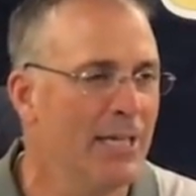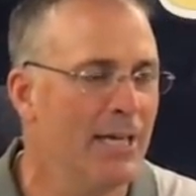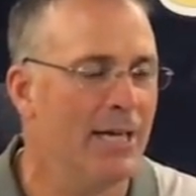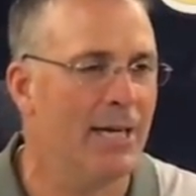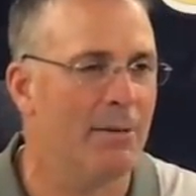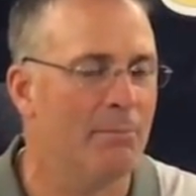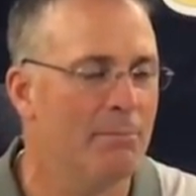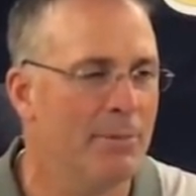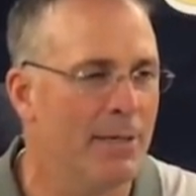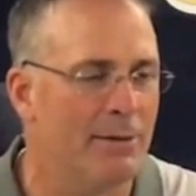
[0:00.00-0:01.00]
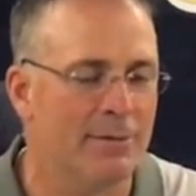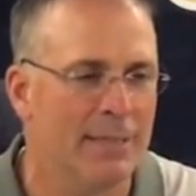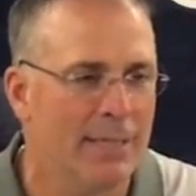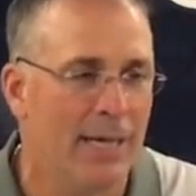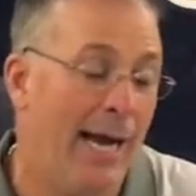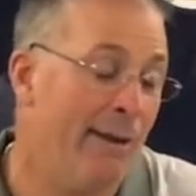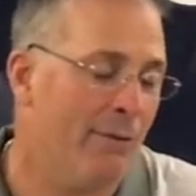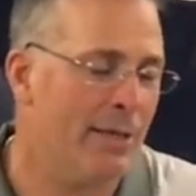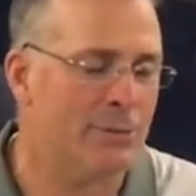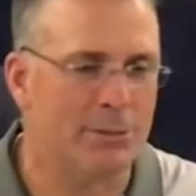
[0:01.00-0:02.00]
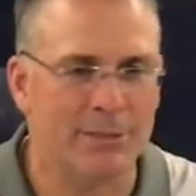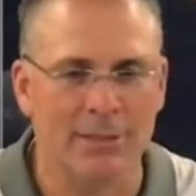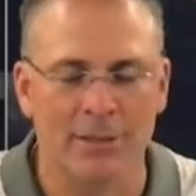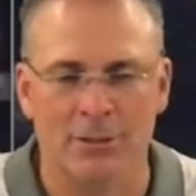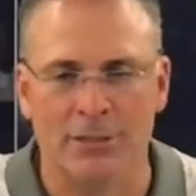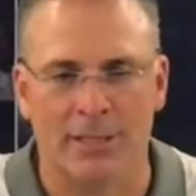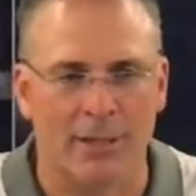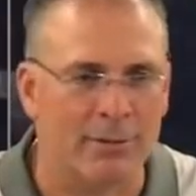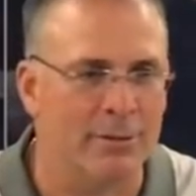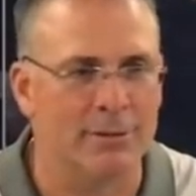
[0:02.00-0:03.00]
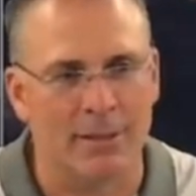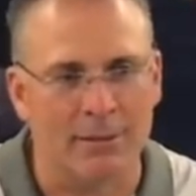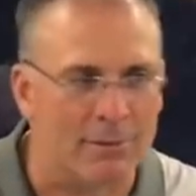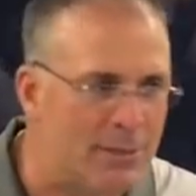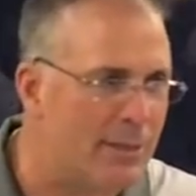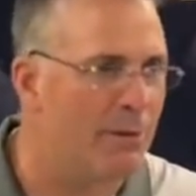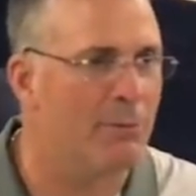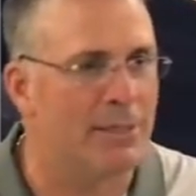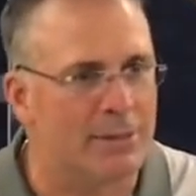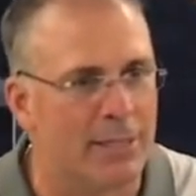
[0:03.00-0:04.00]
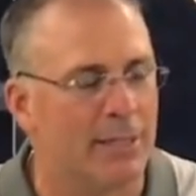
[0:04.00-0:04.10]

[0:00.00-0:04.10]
Um, you know, I didn't realize he was a little sick on Tuesday, a little sick on Wednesday,